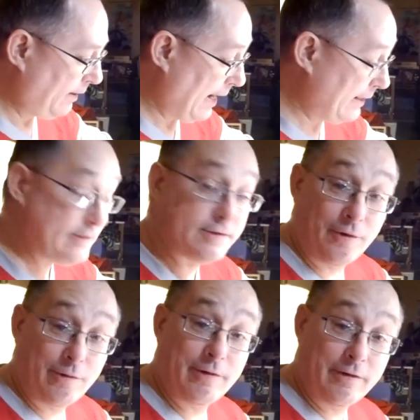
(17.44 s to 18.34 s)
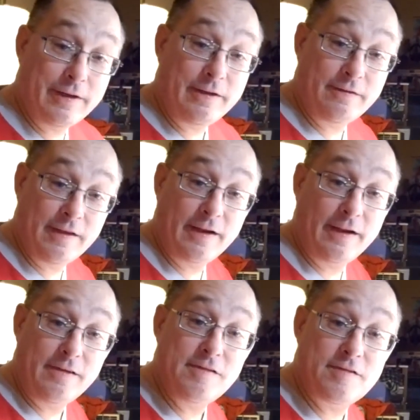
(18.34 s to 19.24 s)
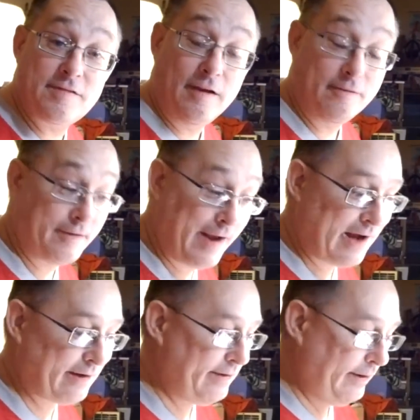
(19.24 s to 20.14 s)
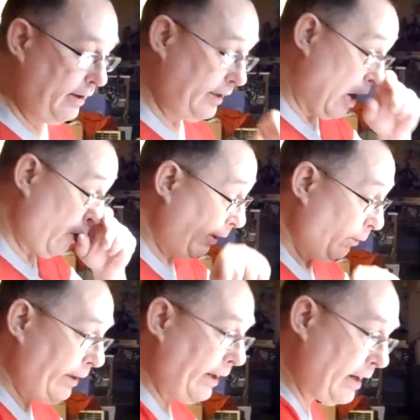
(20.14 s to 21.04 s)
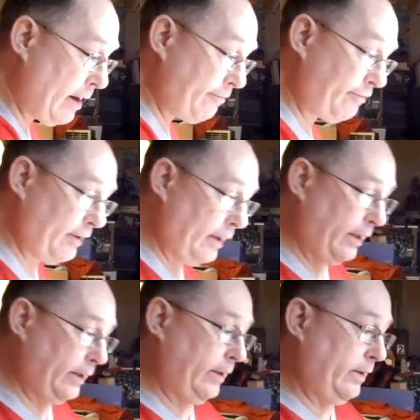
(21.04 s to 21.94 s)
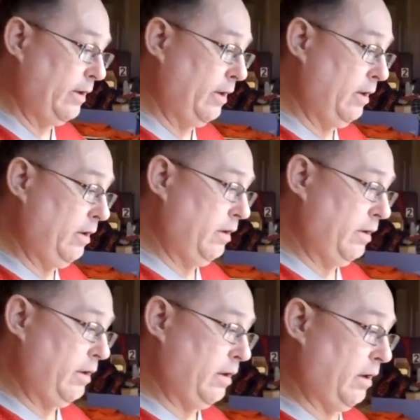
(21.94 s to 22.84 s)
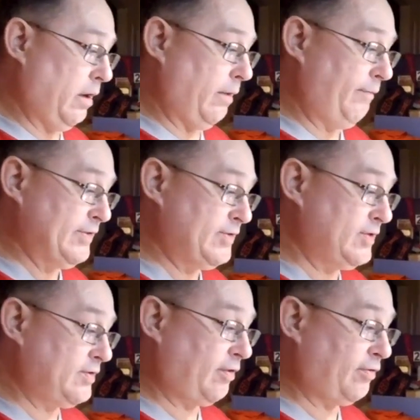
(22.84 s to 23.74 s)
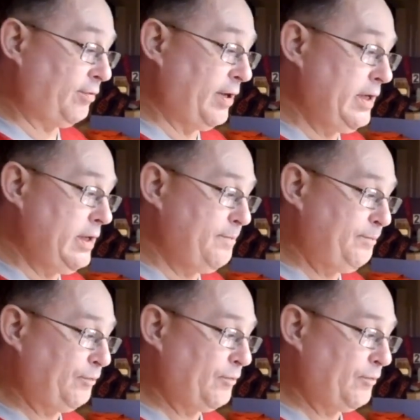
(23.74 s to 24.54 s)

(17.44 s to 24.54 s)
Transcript: I certainly think it's a fact. Now, here we have this is three